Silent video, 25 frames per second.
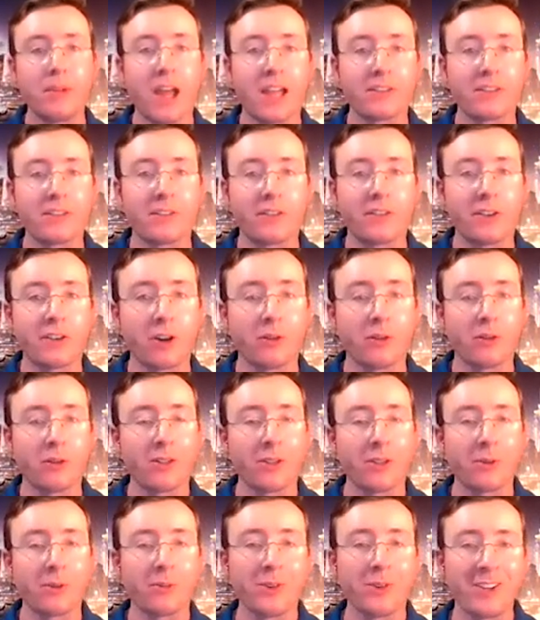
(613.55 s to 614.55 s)
And so
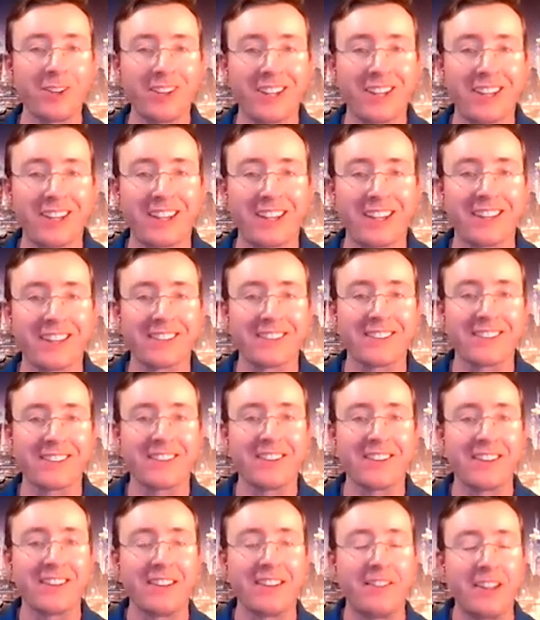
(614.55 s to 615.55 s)
on the one hand,
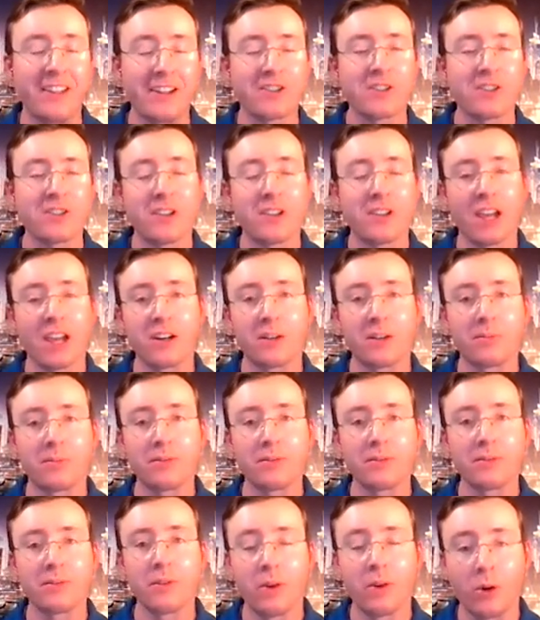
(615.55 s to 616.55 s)
that should help
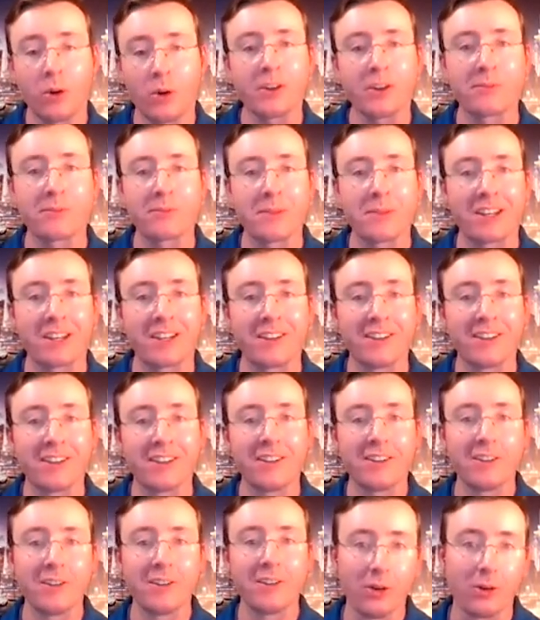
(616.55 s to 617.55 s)
automate
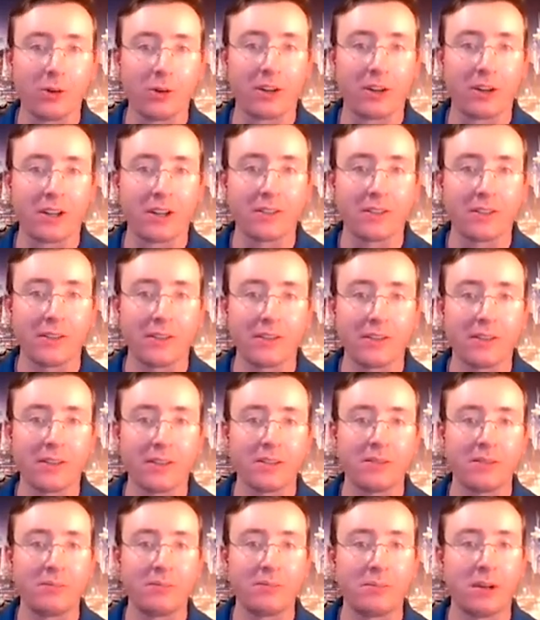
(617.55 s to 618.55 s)
audits.
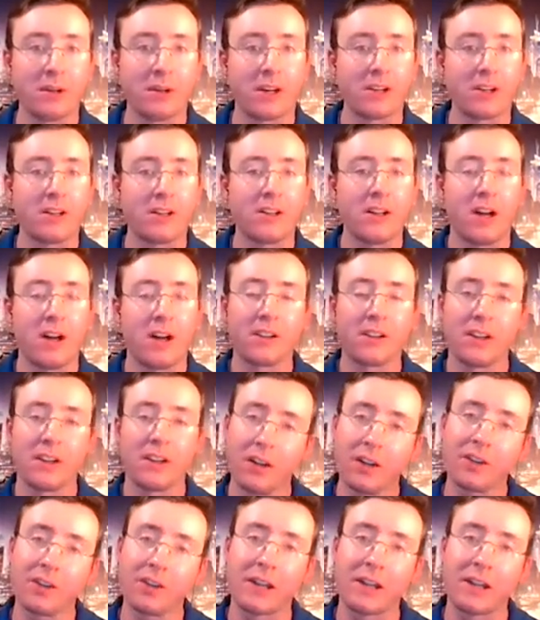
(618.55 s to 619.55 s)
But on the
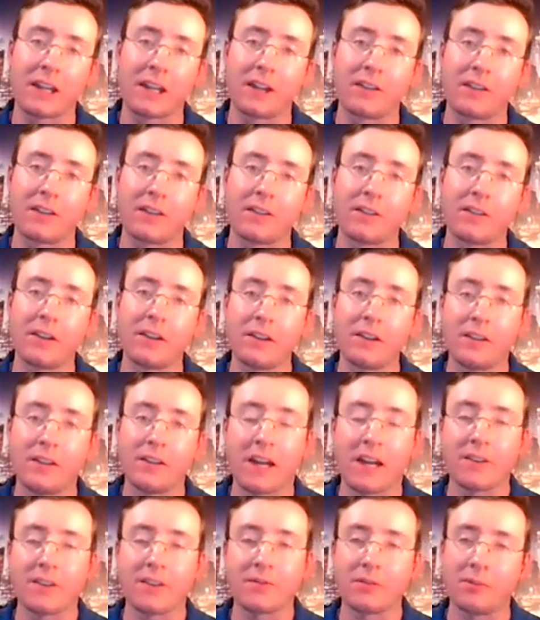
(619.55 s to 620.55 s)
other hand,
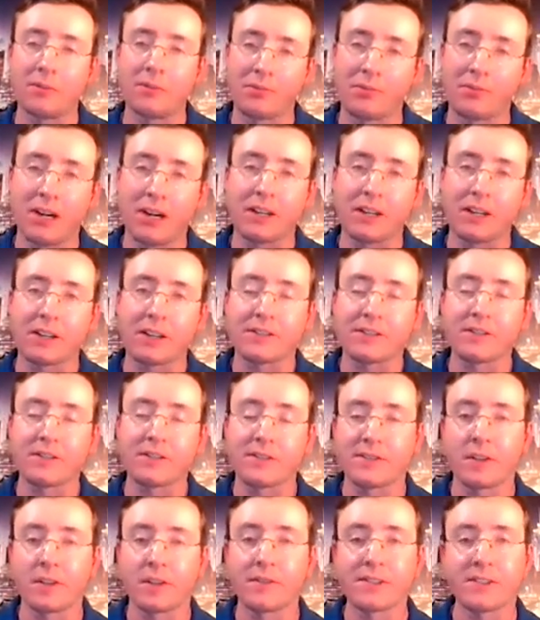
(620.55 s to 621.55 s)
the actual products
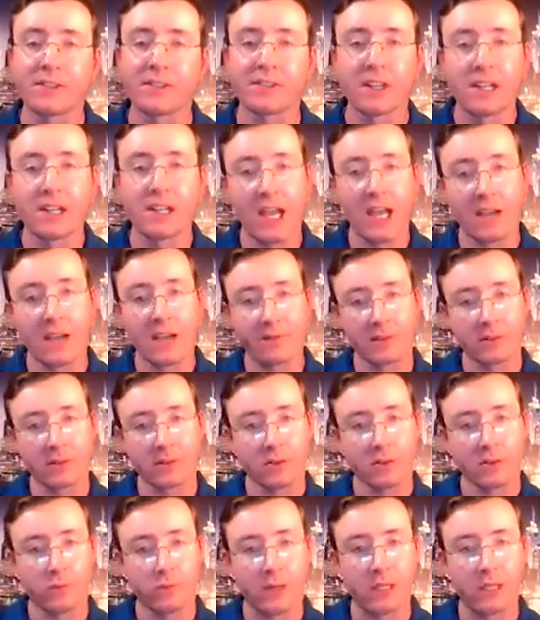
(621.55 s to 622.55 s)
and services haven't
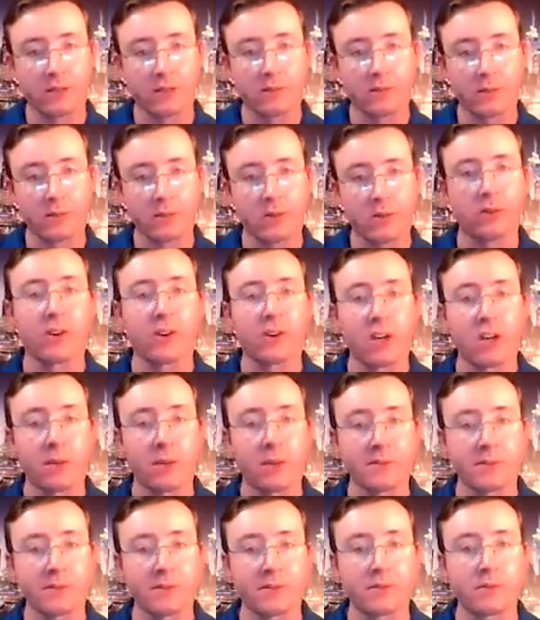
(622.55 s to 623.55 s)
quite caught
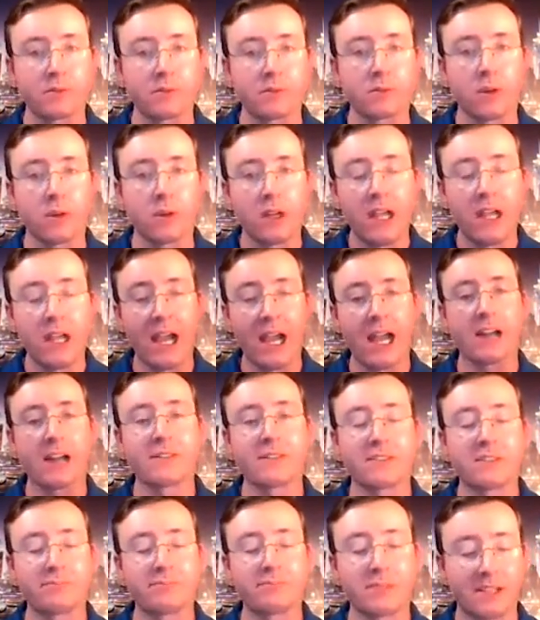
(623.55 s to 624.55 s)
up to how
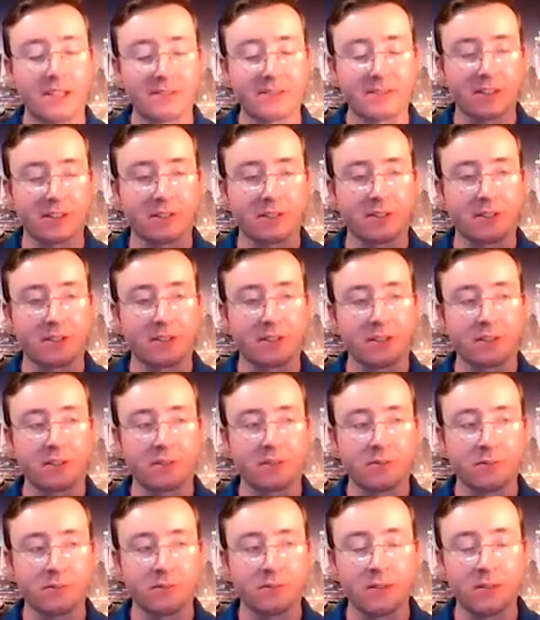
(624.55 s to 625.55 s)
to basically
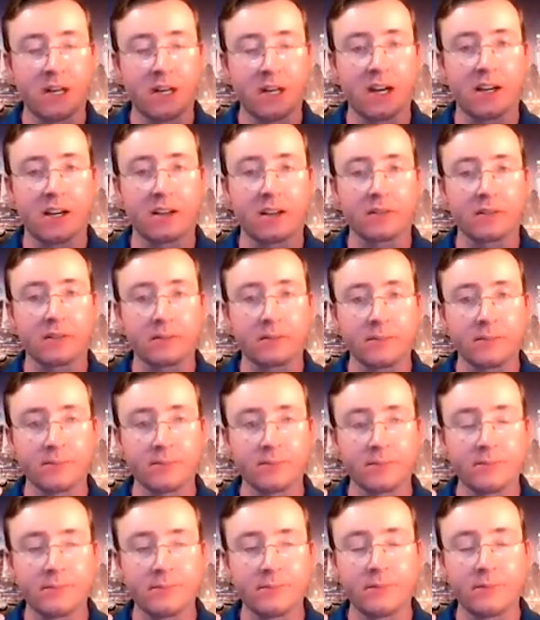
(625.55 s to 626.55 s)
uh,
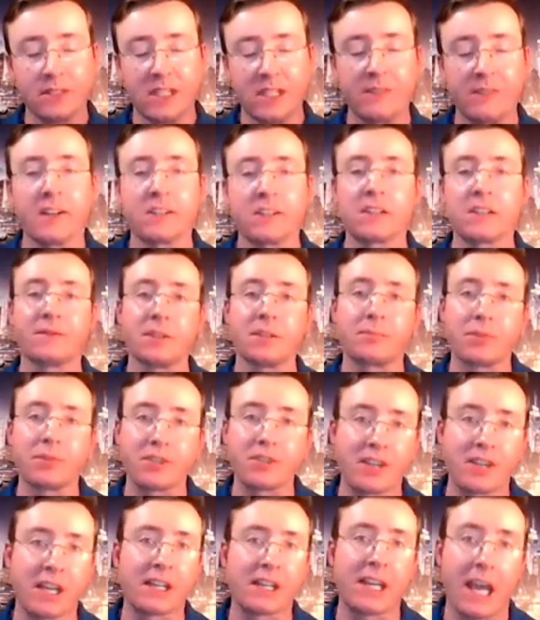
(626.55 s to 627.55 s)
effectively
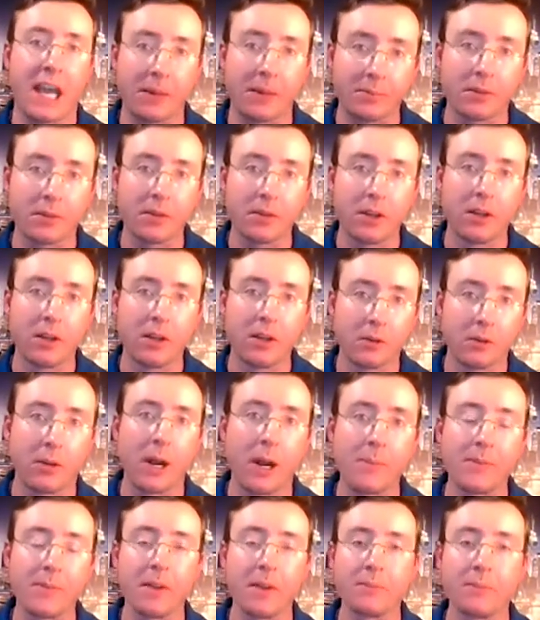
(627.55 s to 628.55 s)
bridge that gap,
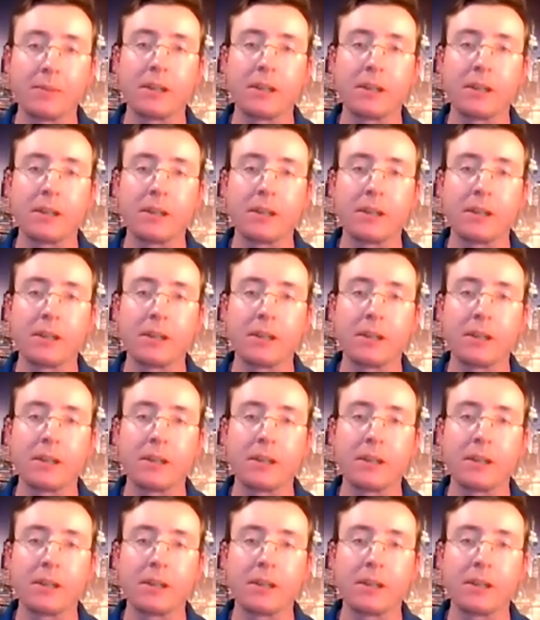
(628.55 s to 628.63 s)
right?